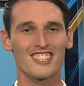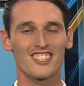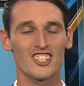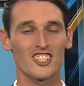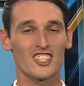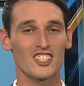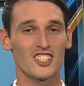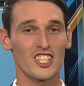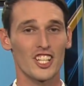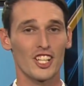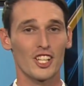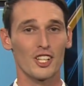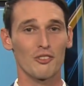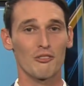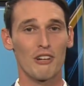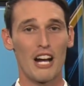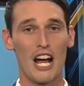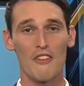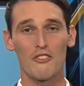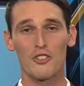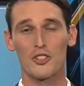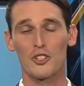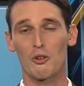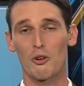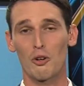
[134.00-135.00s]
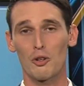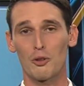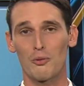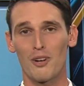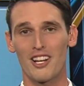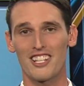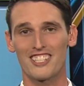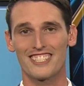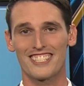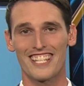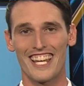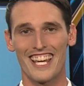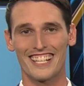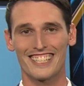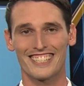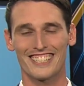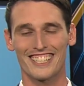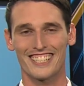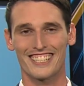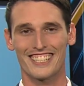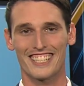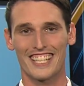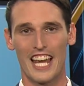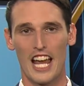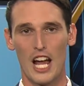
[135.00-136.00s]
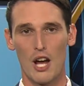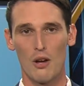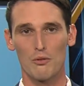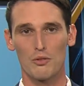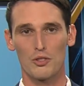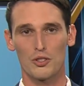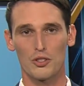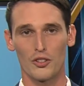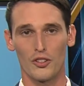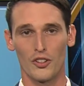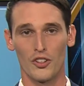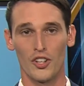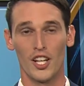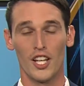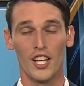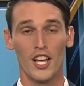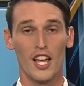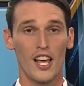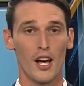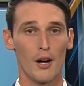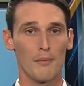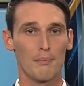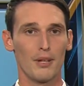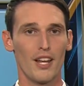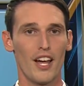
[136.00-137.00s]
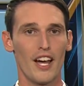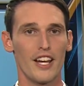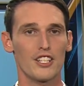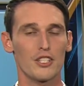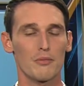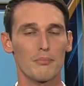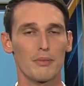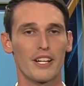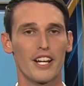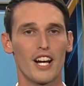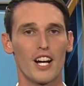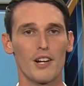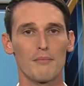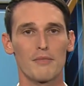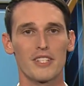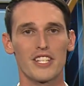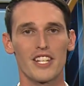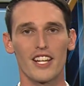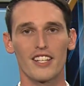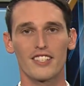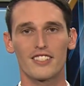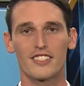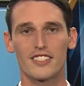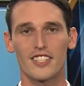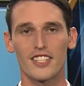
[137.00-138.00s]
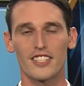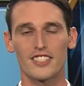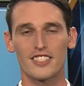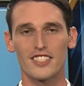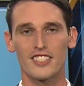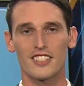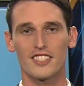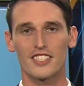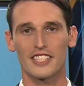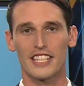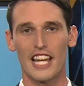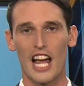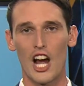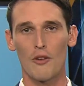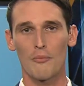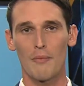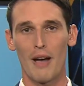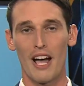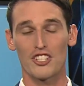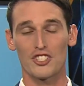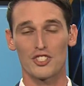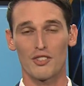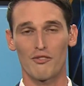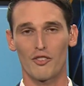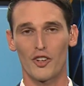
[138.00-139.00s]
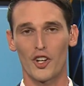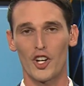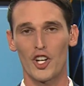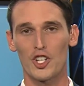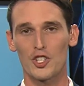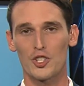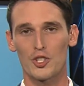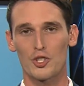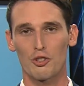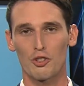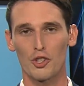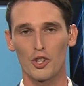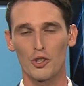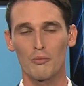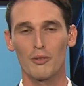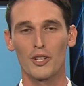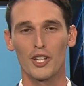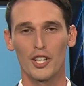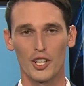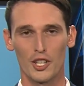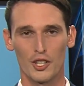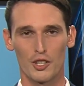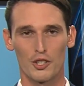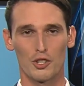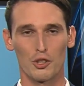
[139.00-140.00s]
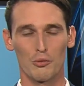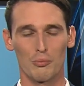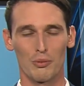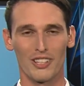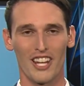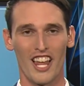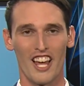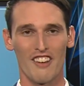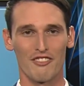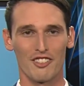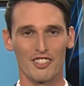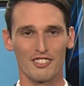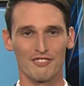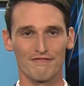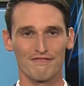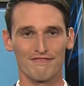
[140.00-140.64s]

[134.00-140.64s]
to stick around the Northwest Texas Council, applying to become the assistant scoutmaster for his troop, Troop 11.